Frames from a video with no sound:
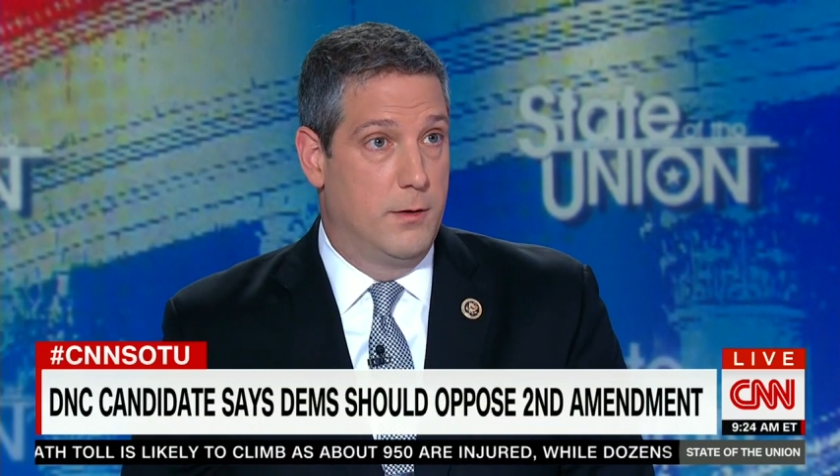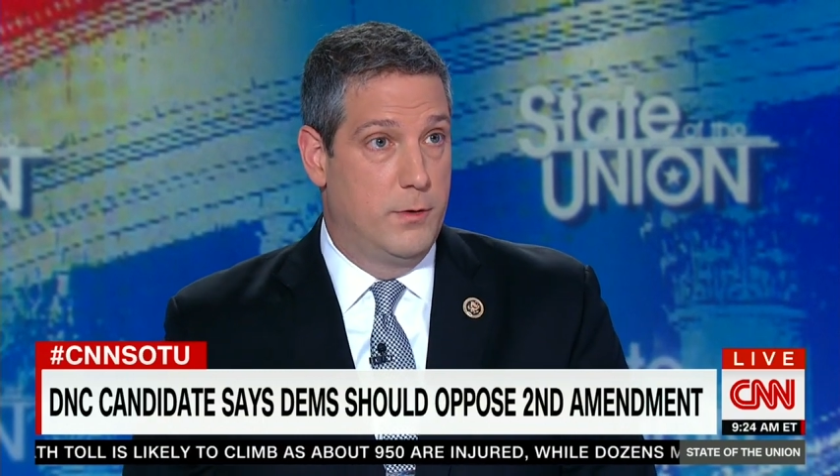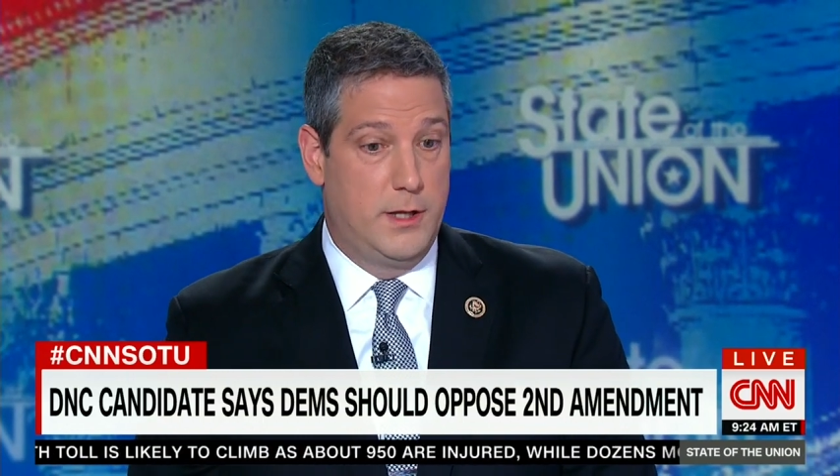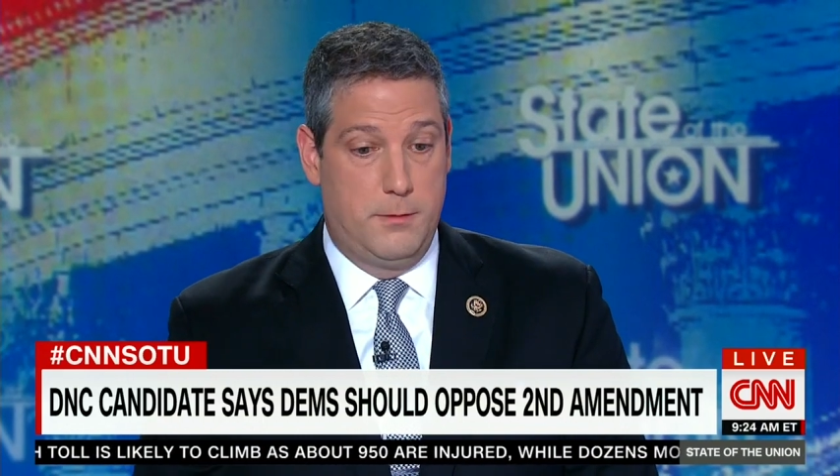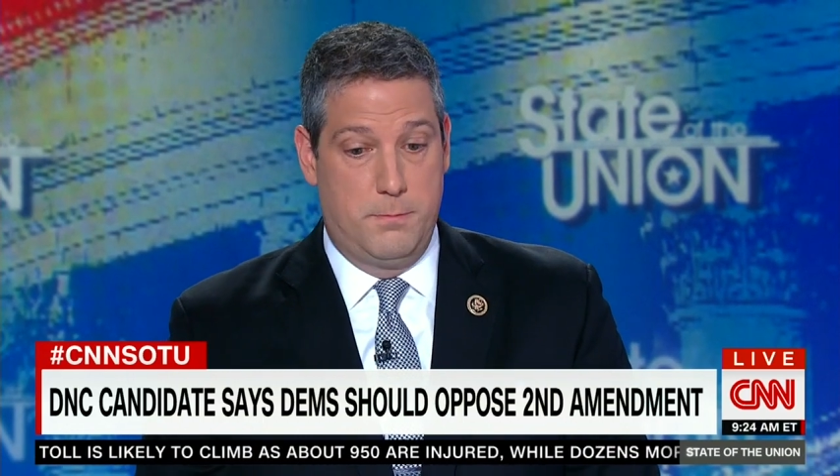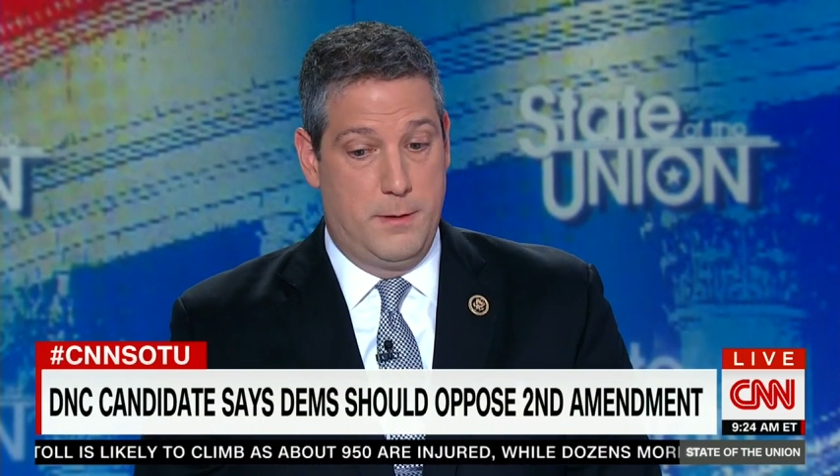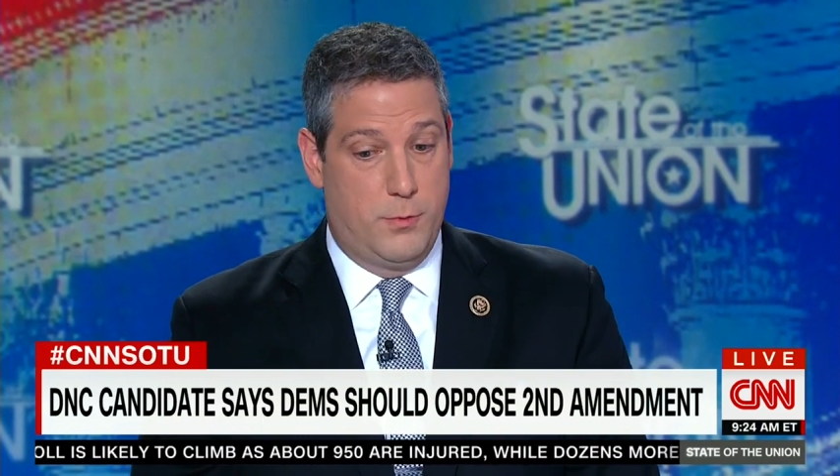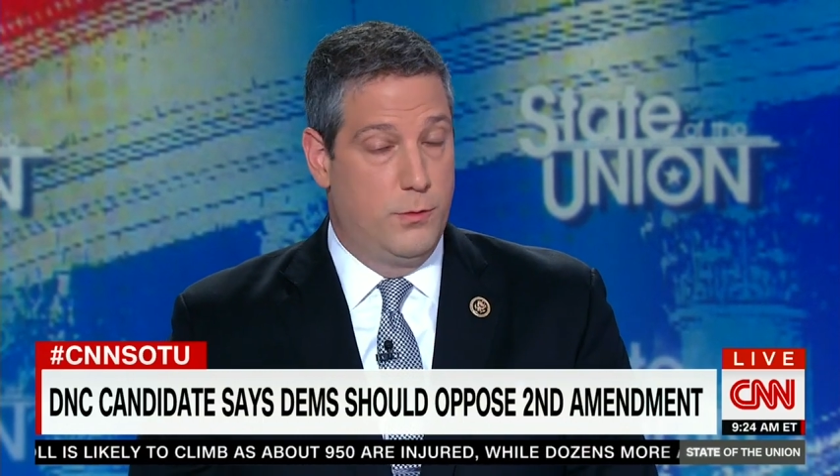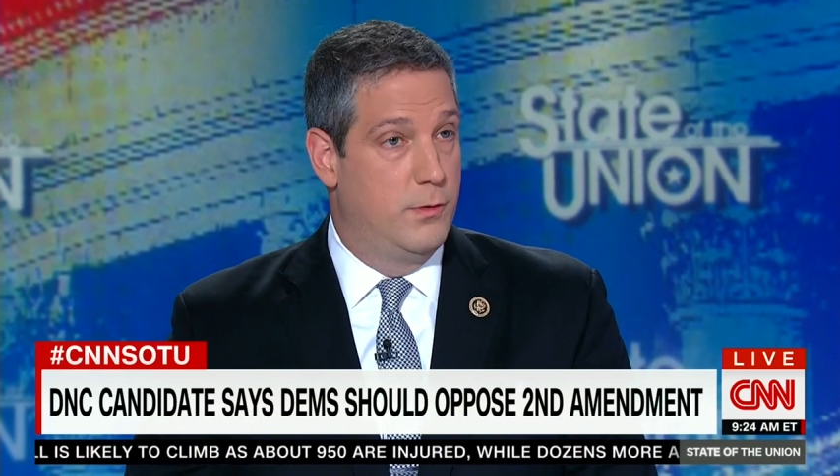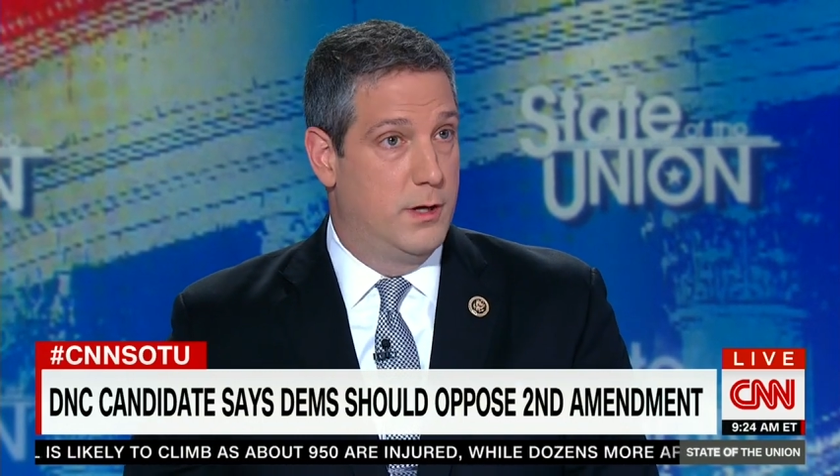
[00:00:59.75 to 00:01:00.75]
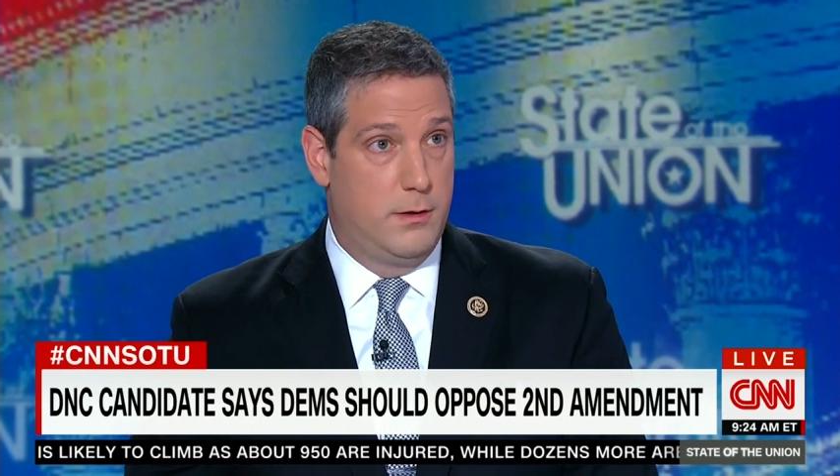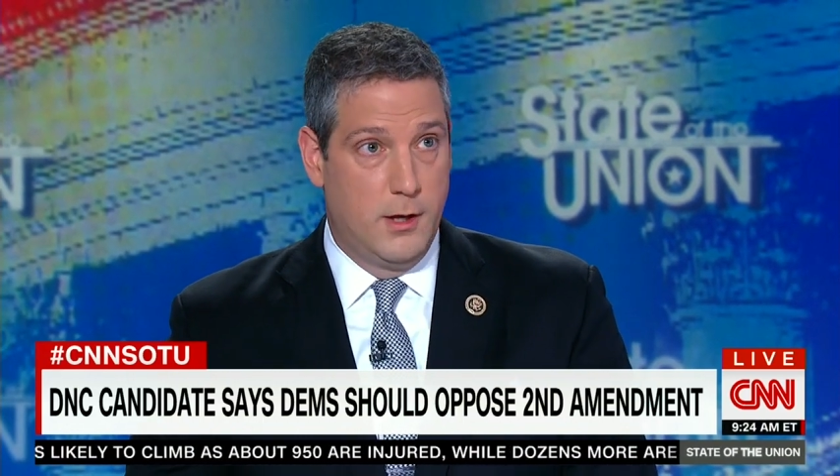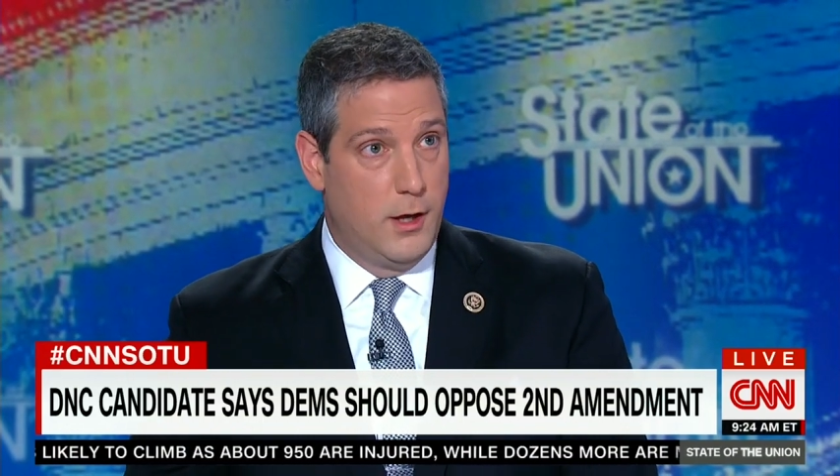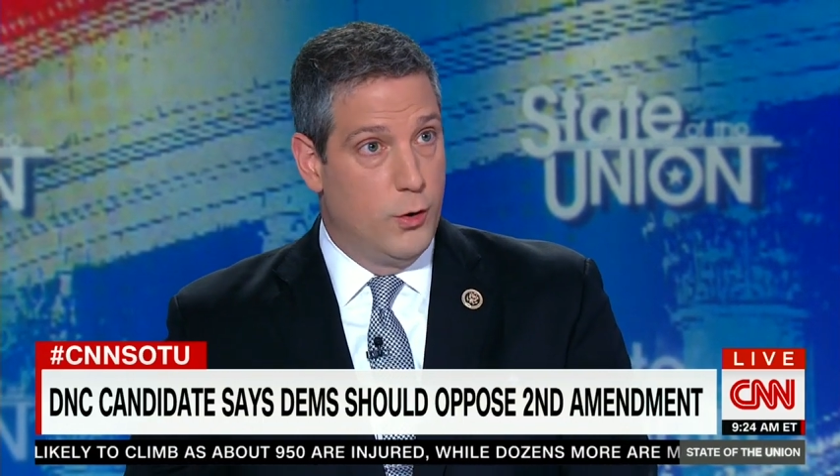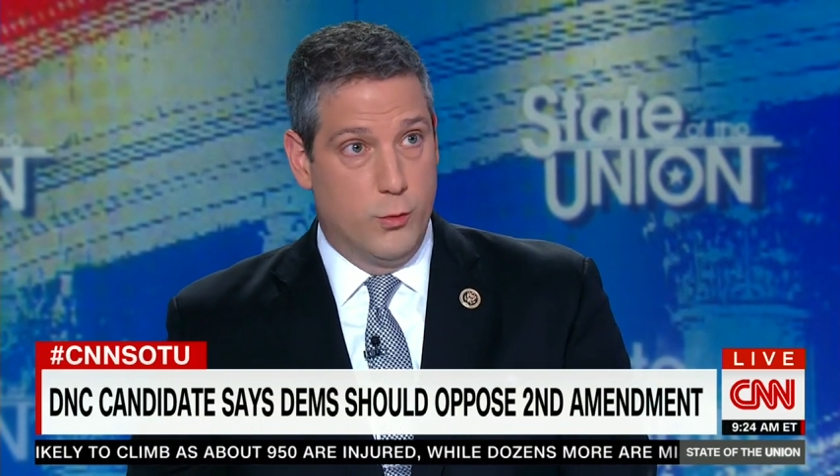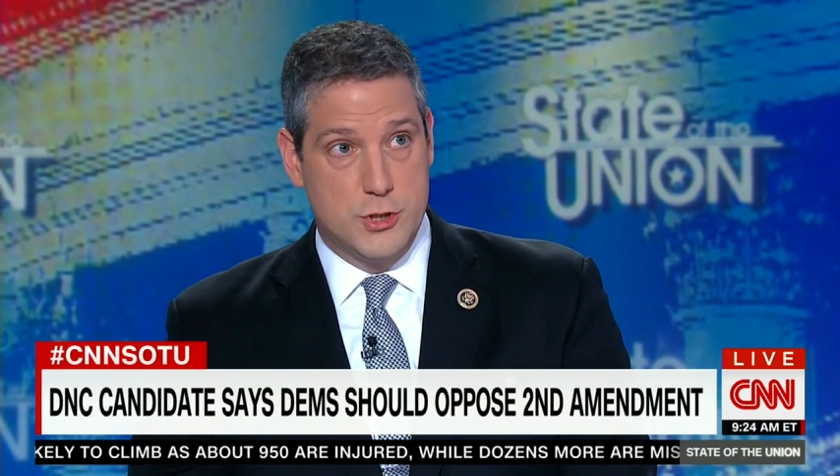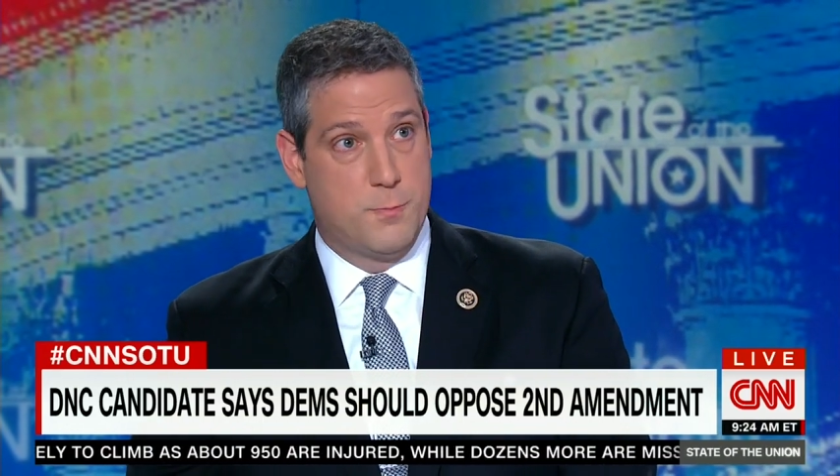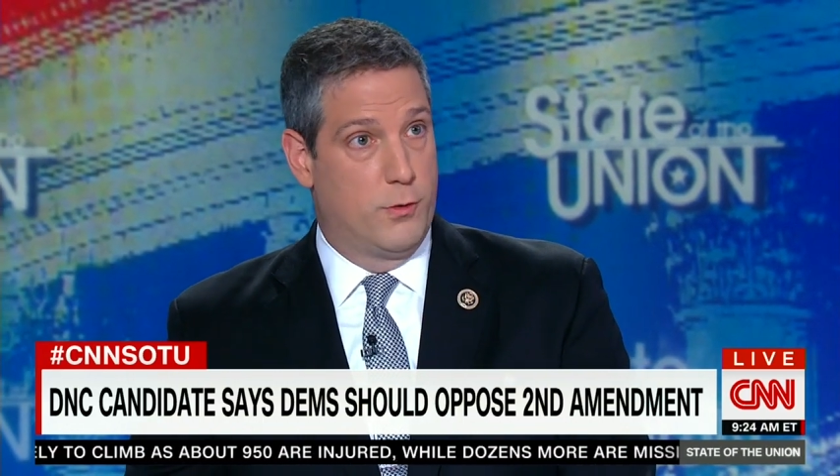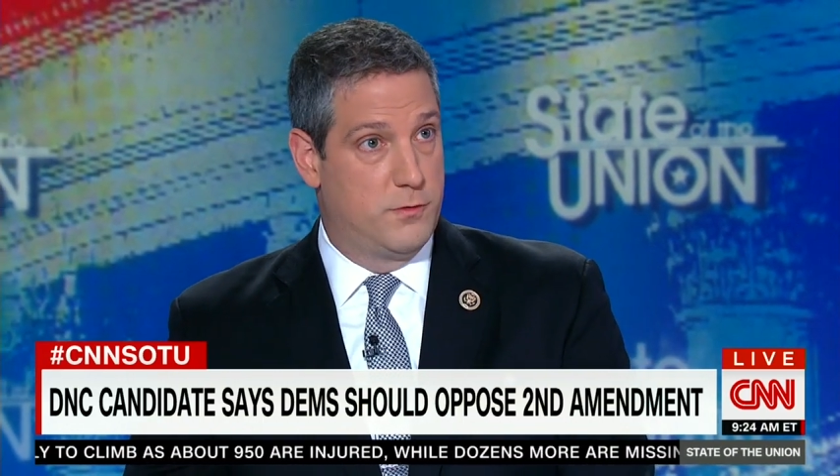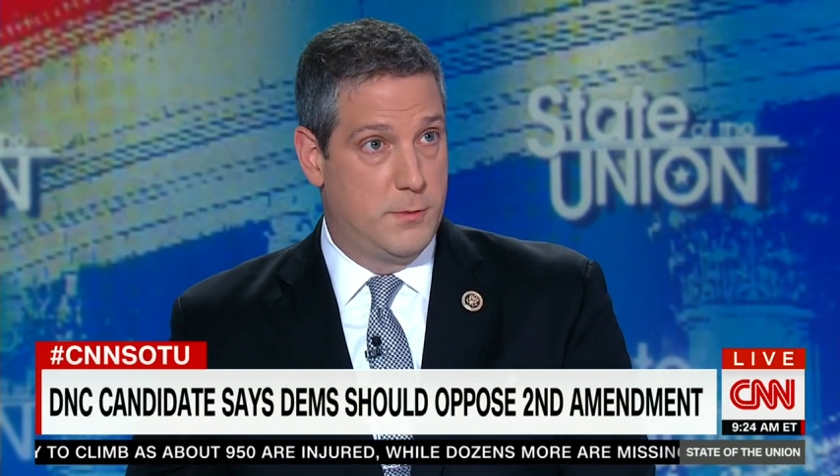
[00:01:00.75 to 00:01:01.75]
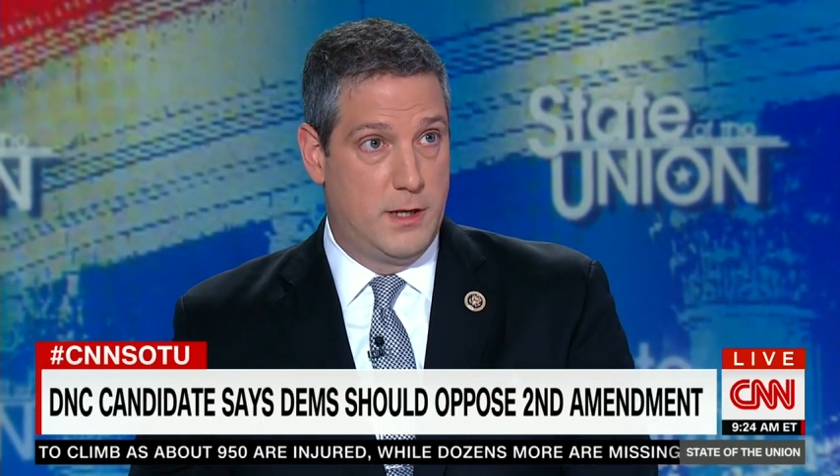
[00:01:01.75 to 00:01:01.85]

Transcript: We need people who can, who are sportsmen